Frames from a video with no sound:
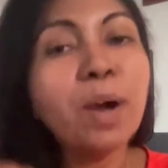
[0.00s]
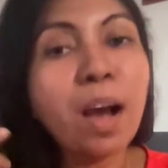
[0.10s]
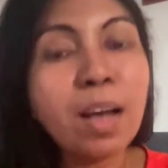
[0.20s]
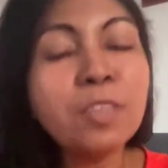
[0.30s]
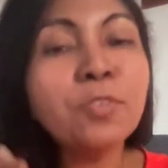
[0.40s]

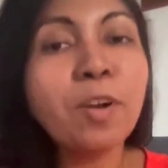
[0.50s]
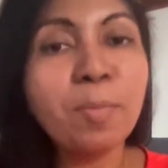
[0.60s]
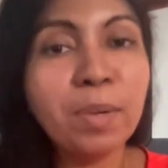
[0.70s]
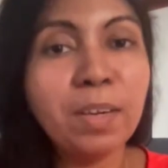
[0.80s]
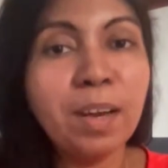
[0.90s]
ask
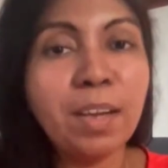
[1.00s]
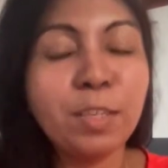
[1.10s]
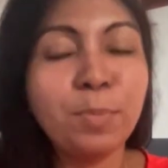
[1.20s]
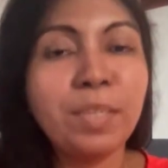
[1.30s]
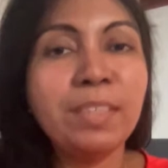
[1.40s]
from her
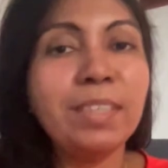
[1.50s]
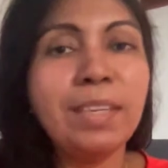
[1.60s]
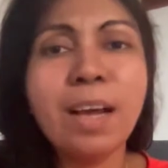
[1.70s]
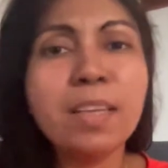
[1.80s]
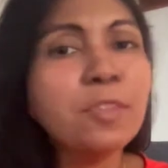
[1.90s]
husband. She
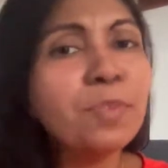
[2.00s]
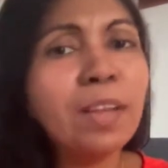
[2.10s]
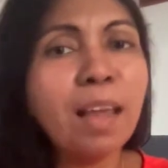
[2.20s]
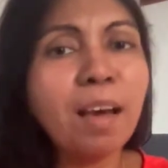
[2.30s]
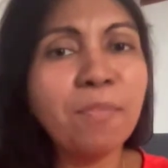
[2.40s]
asks for
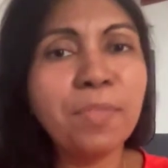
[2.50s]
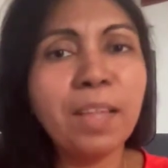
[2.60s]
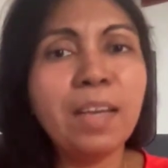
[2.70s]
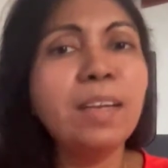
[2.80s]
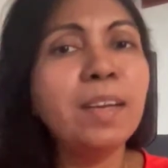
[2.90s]
love.
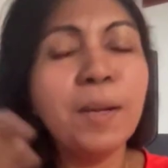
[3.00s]
Then